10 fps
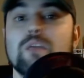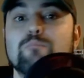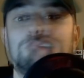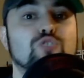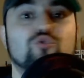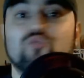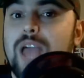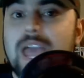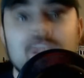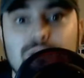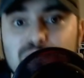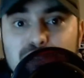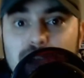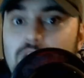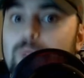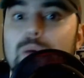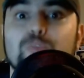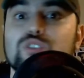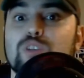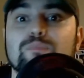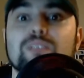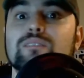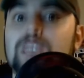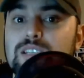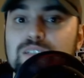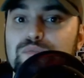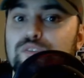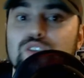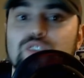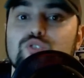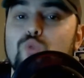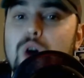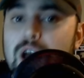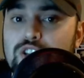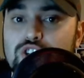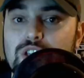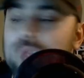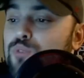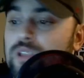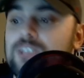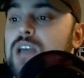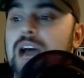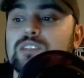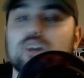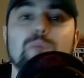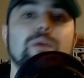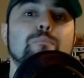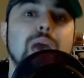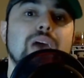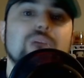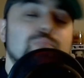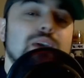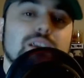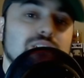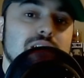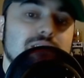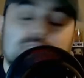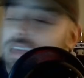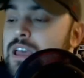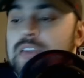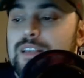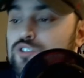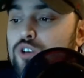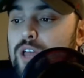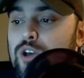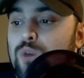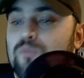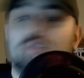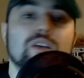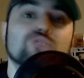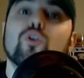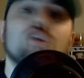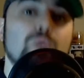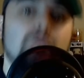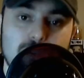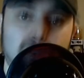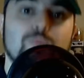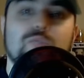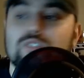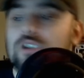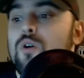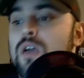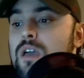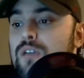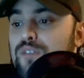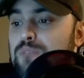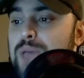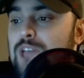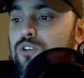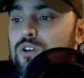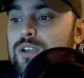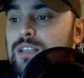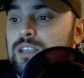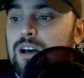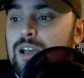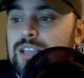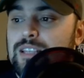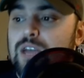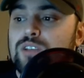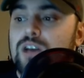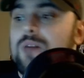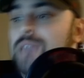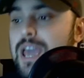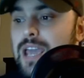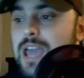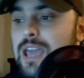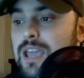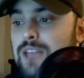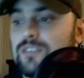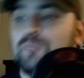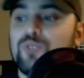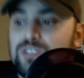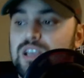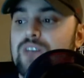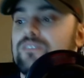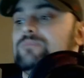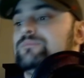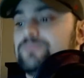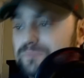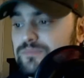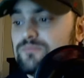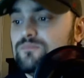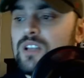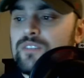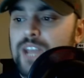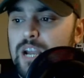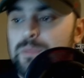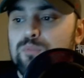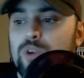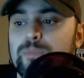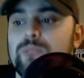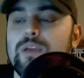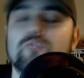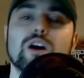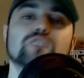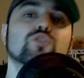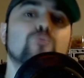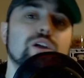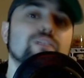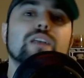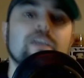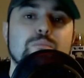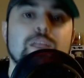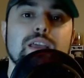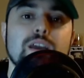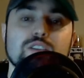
be creative and come up with something decent for us to watch and bring these guys up and have it make sense. That's all I hope for. That's all we can hope for. So Finn Balor, it, uh, Hideo Itami, aka Kenta, Prince Devitt they're going to be brought up to the main roster quicker than everybody else